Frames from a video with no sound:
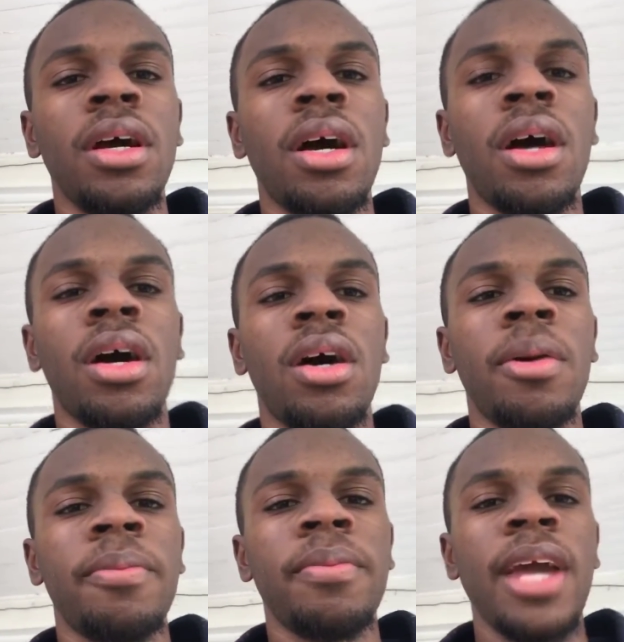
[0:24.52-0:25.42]

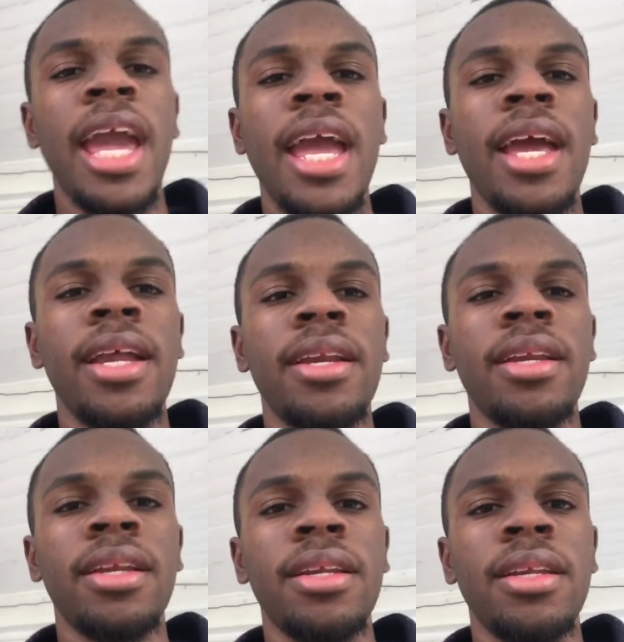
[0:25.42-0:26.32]

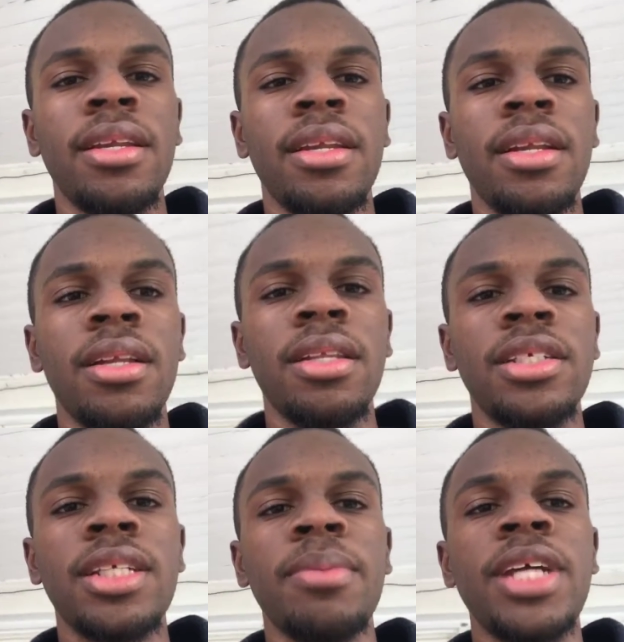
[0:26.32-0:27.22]
And the
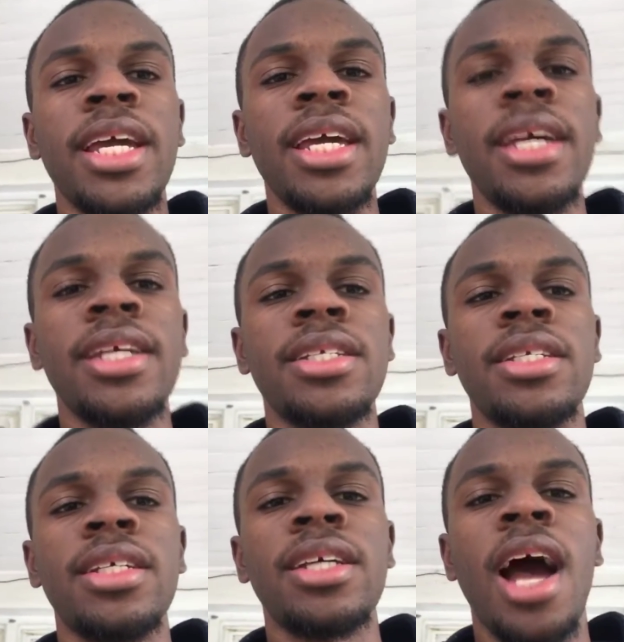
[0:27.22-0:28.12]
subject is,
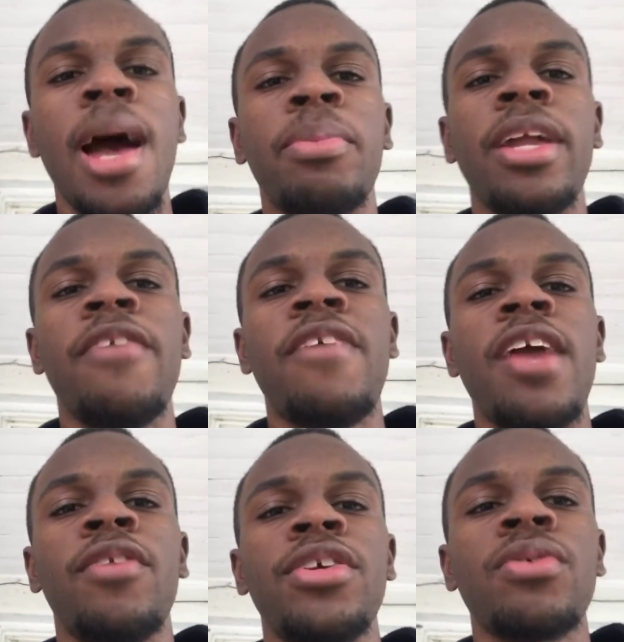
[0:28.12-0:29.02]
does God play
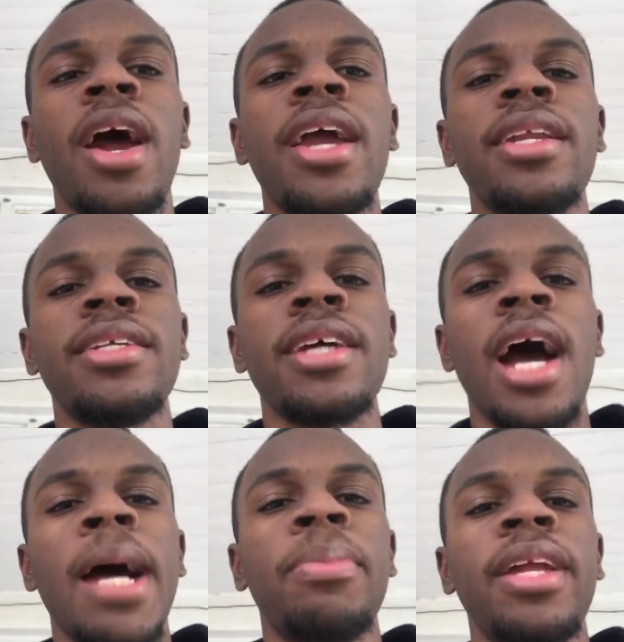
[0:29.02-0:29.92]
favorites, right? Does
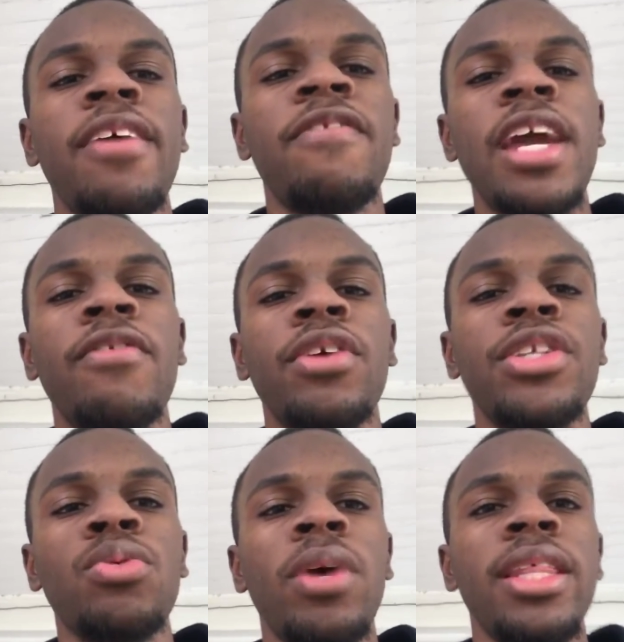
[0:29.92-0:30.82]
God play
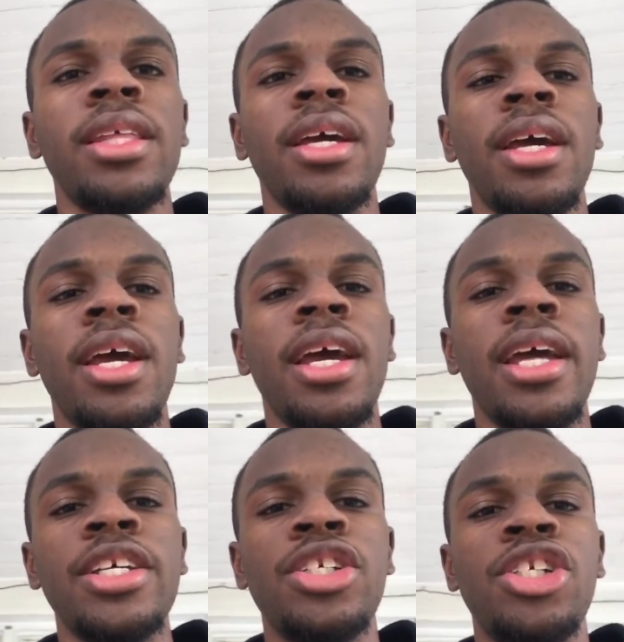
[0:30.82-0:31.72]
favorites with
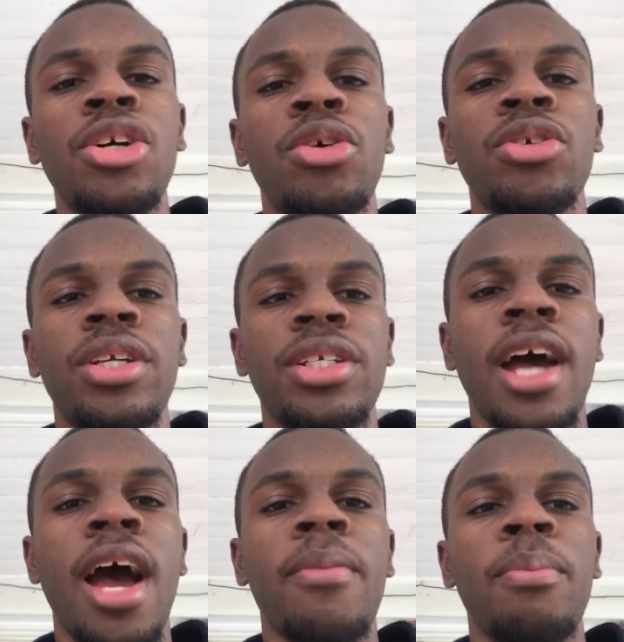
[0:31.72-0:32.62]
his children? Does
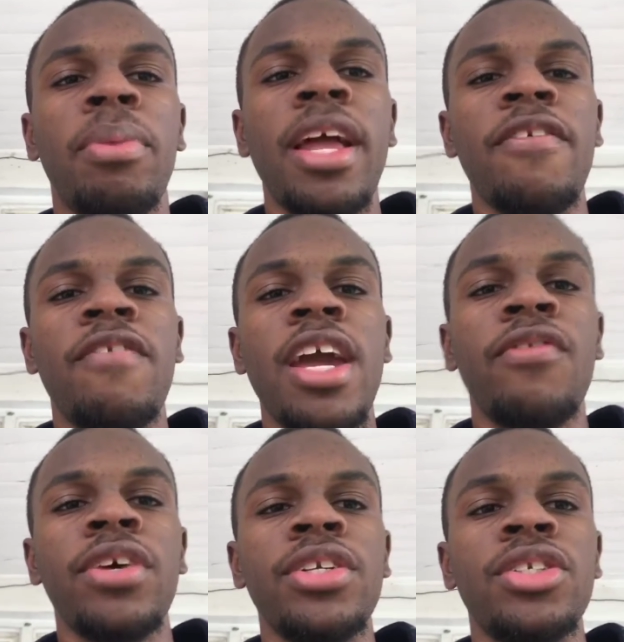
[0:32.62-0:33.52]
God play
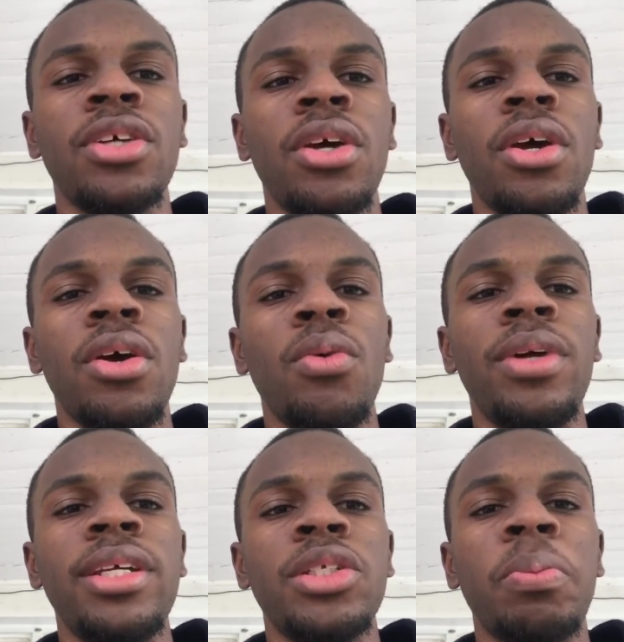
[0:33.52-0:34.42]
favorites
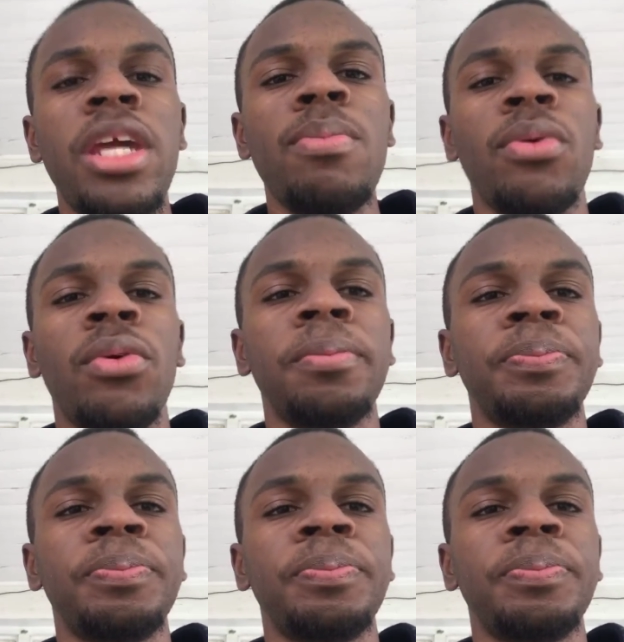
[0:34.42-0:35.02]
with his people,